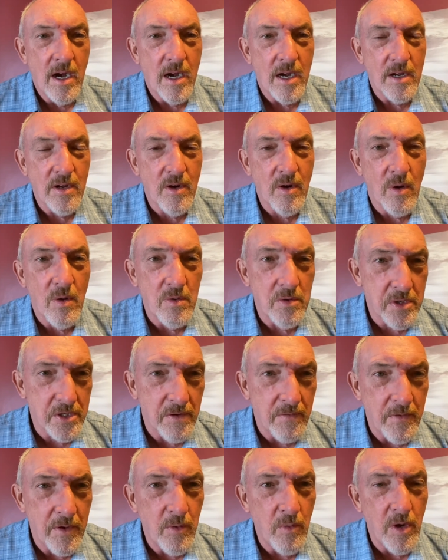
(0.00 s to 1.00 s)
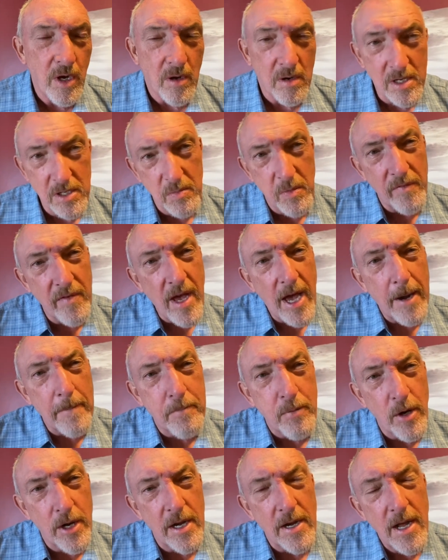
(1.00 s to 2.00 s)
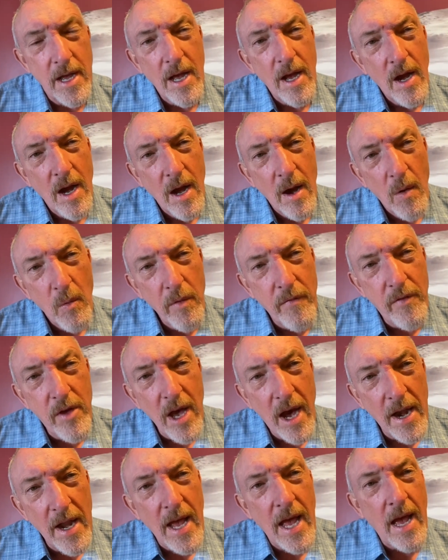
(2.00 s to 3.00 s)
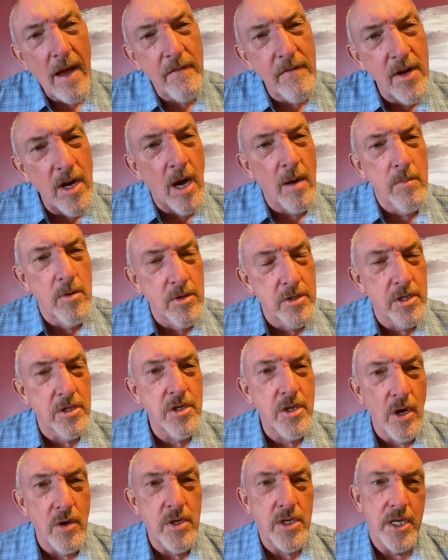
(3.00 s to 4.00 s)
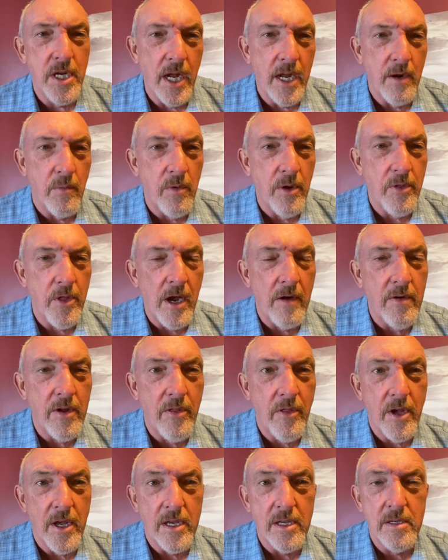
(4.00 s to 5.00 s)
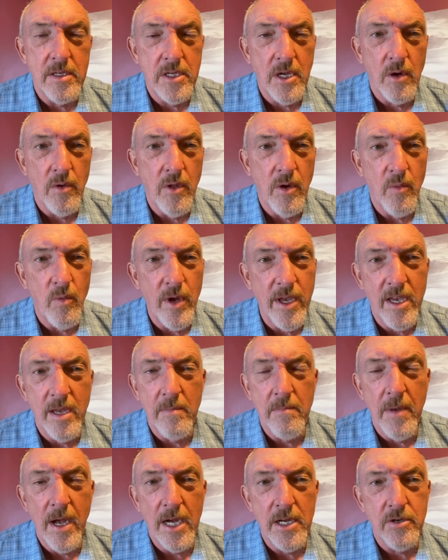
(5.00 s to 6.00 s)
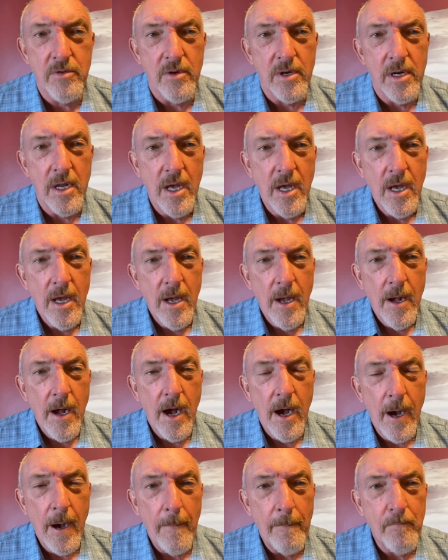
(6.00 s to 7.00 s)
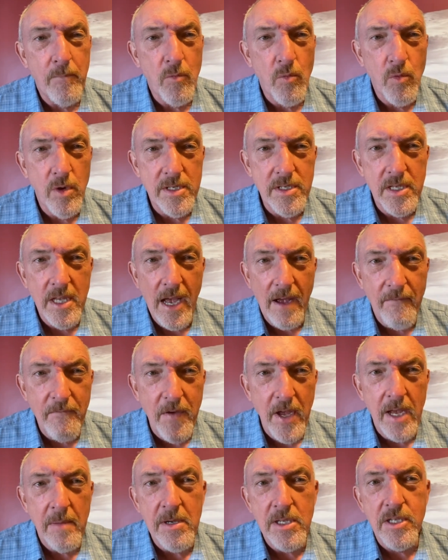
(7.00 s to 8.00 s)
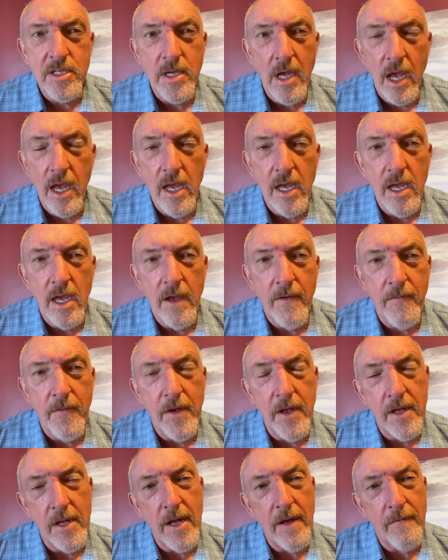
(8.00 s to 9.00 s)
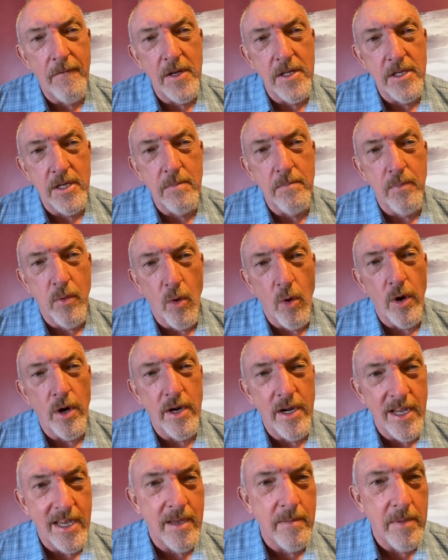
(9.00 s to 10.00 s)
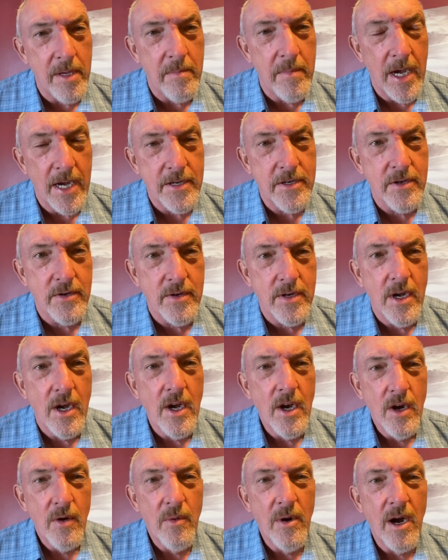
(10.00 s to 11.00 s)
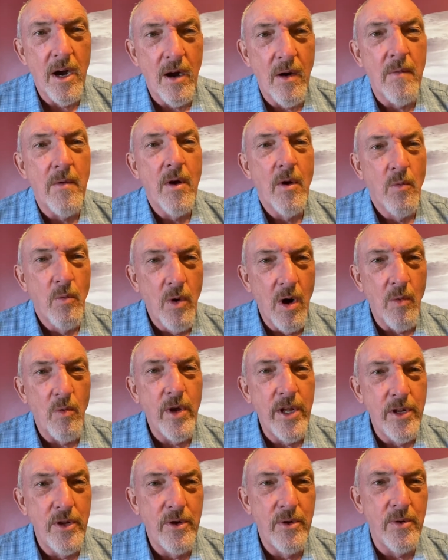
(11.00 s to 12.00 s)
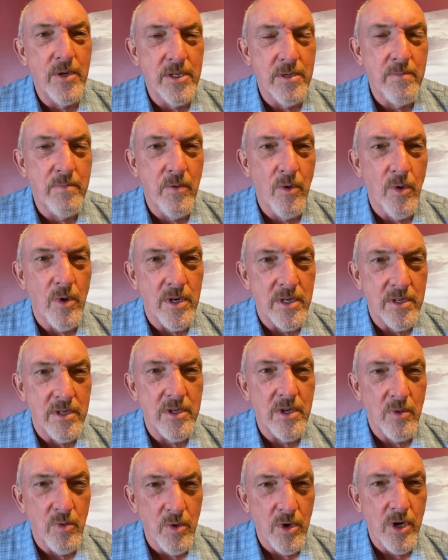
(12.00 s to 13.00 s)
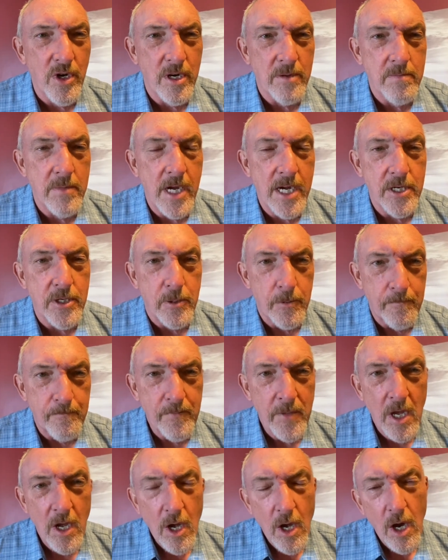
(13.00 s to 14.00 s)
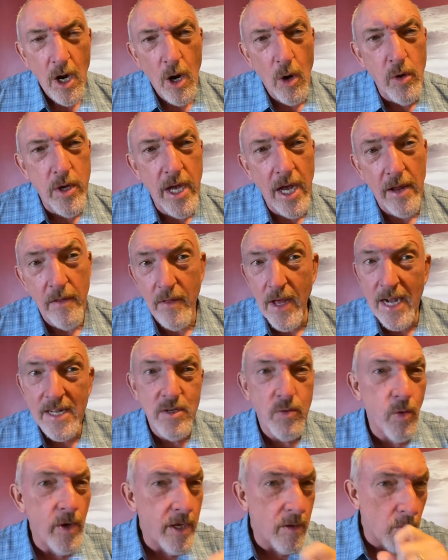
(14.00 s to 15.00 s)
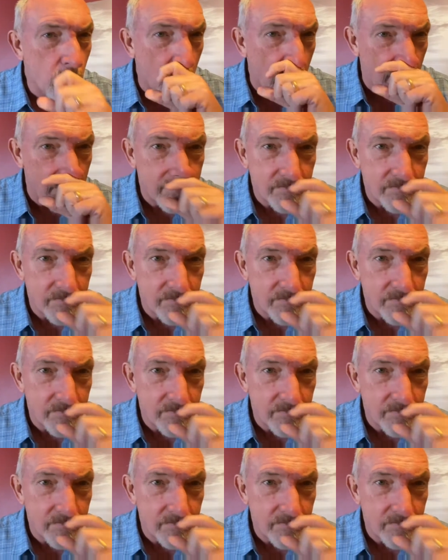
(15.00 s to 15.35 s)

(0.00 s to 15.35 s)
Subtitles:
goals, if you will. Because we've got to have numbers associated with everything so that we can measure it. What's that famous saying? If it's important, it can be measured. Well, what we do is important, so we're going to measure. Okay, that's week one.